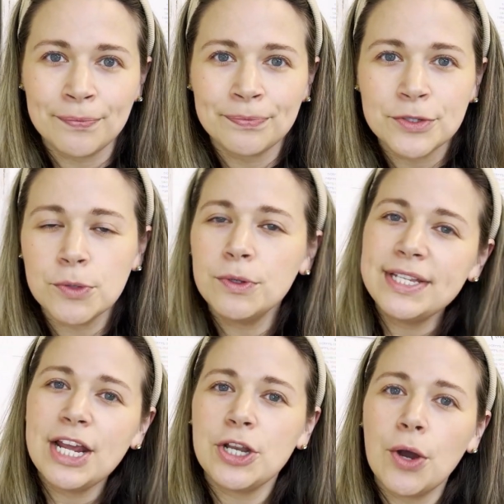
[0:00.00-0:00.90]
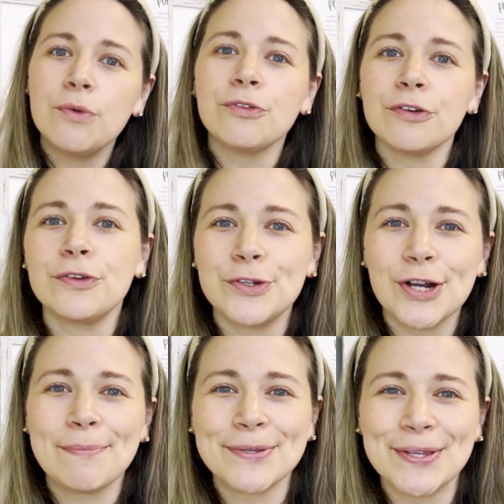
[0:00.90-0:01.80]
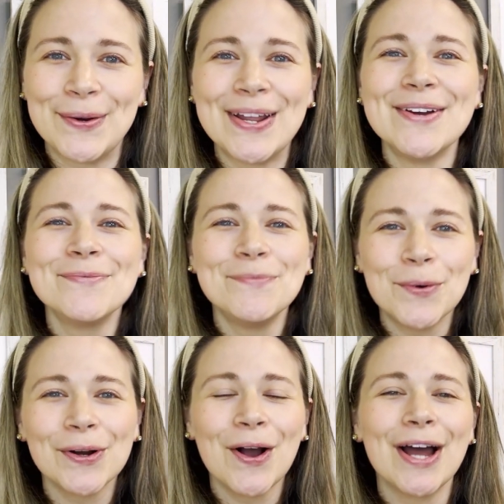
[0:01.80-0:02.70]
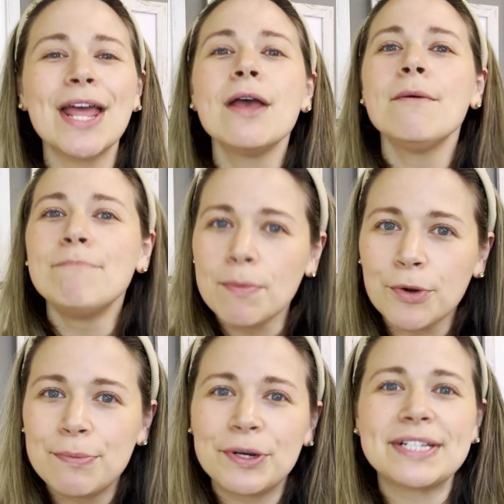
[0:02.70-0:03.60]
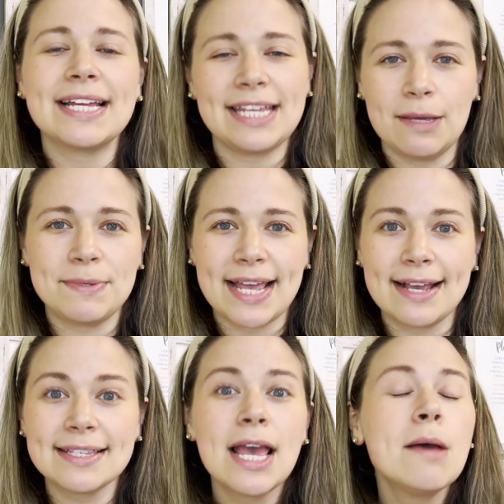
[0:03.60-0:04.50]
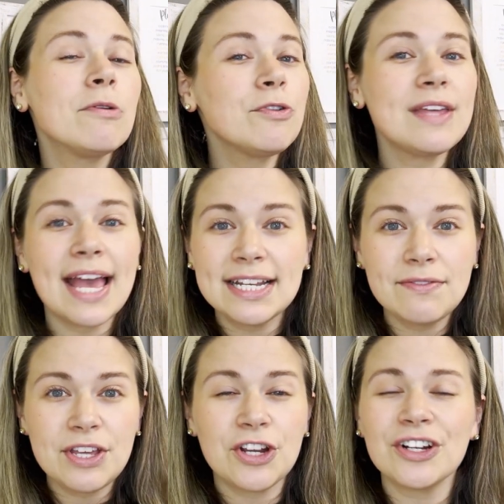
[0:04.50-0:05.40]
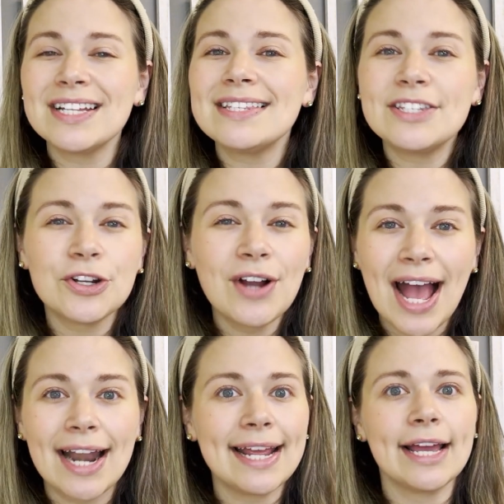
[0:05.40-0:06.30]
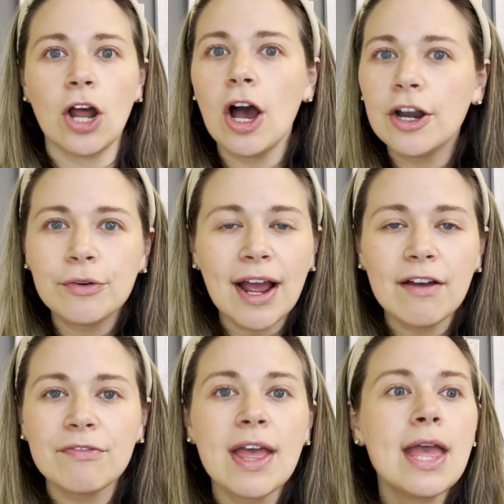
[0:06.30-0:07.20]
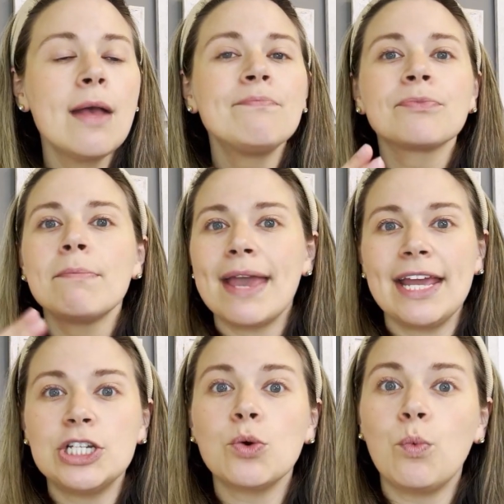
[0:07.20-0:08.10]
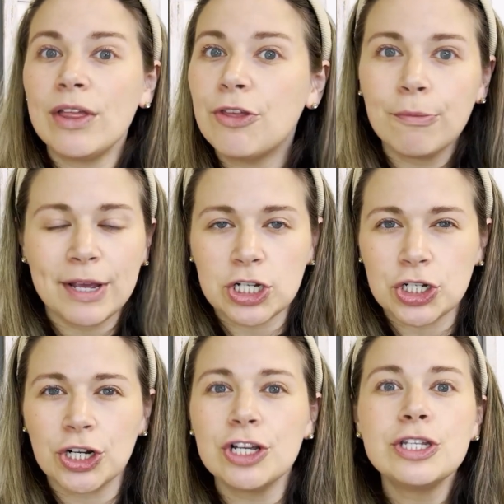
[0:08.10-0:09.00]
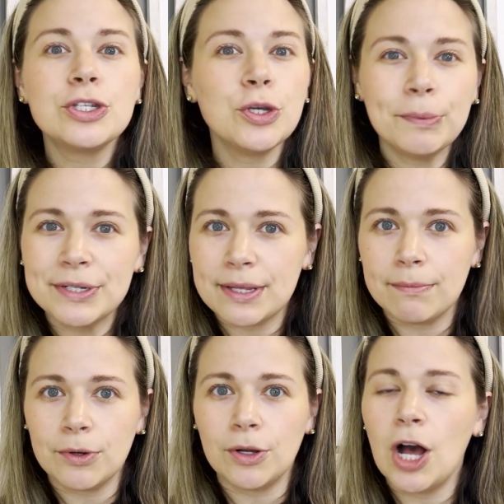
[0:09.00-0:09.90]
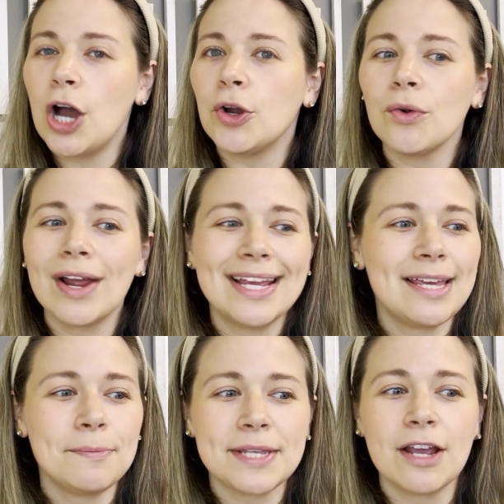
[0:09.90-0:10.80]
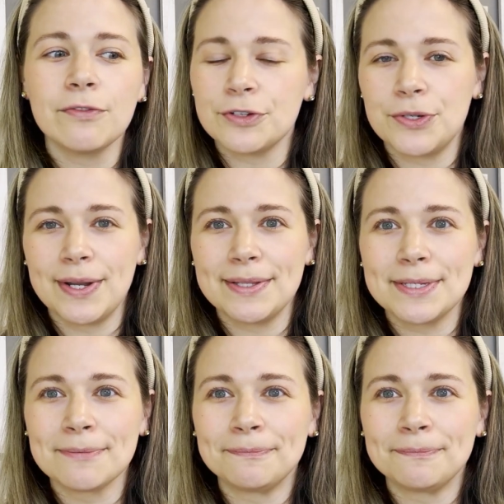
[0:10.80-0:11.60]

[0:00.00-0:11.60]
So we'll take note for a future episode more on memory books and keepsakes. But for the end of the year, consider adding an autograph page with their picture. Super simple, a great keepsake for students.